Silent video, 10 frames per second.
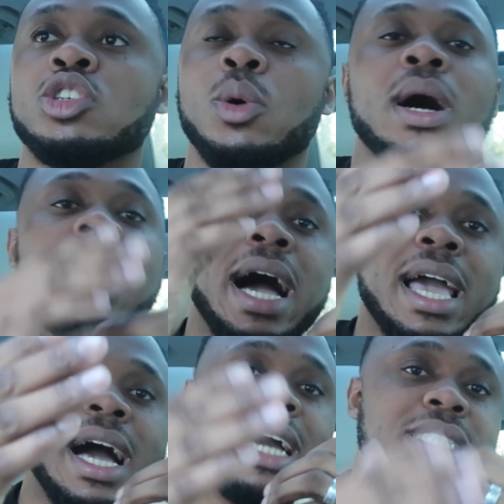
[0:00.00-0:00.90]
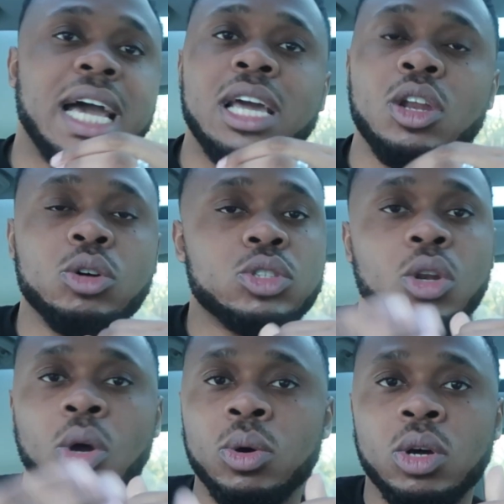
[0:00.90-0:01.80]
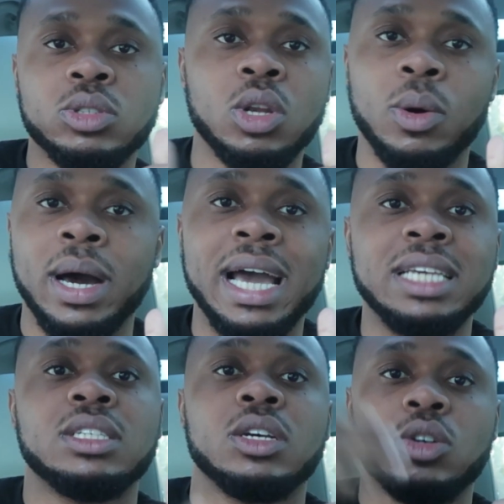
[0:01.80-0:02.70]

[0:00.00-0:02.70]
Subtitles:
So higher highs, higher lows, or lower lows and lower highs